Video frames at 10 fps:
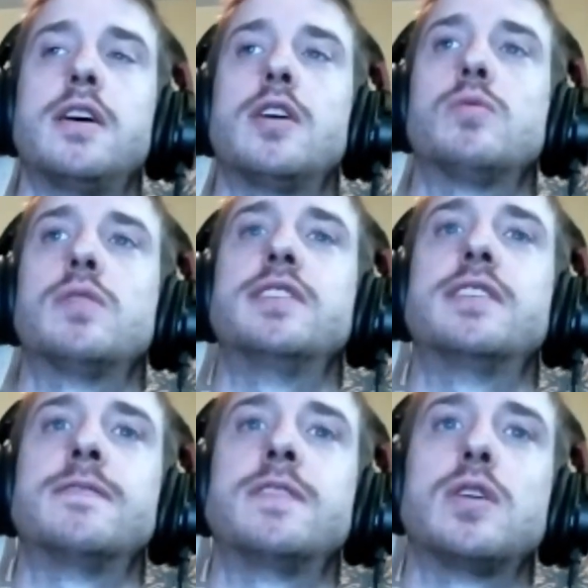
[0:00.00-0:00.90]
would
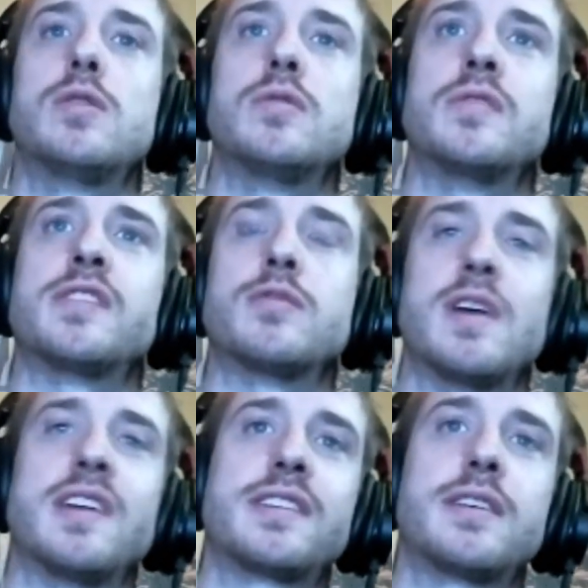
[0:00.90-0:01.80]
diffuse the
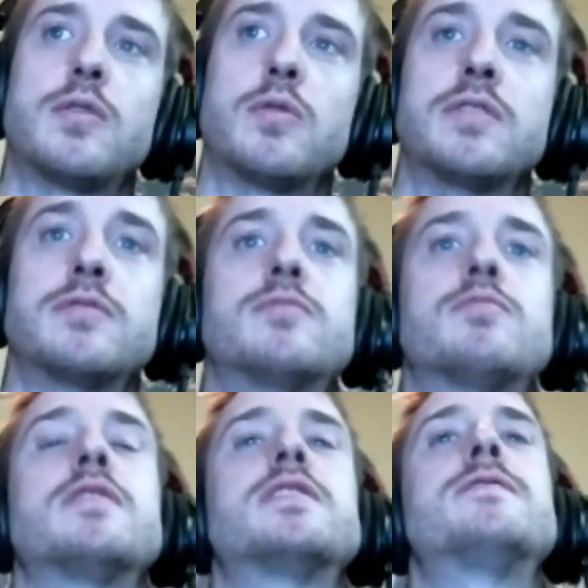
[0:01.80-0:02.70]
risk or
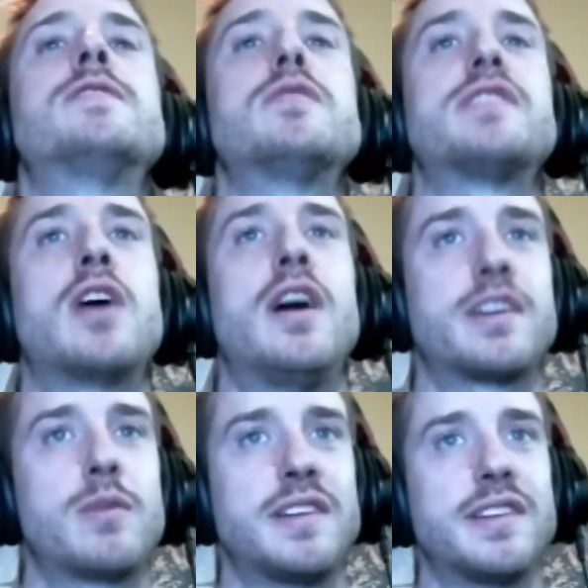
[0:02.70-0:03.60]
diffuse the
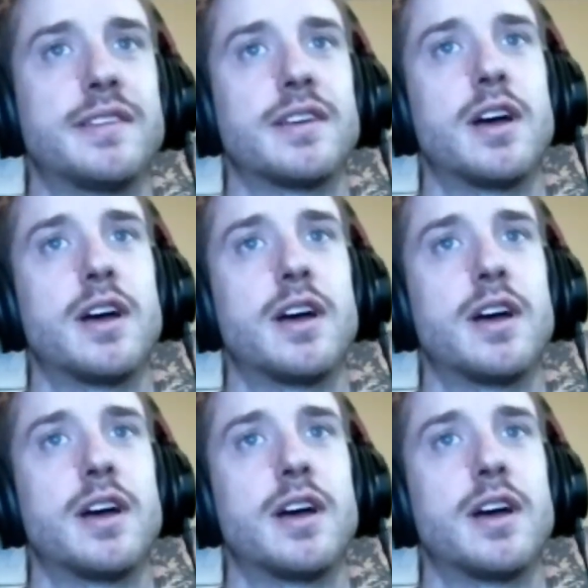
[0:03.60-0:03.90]
consequences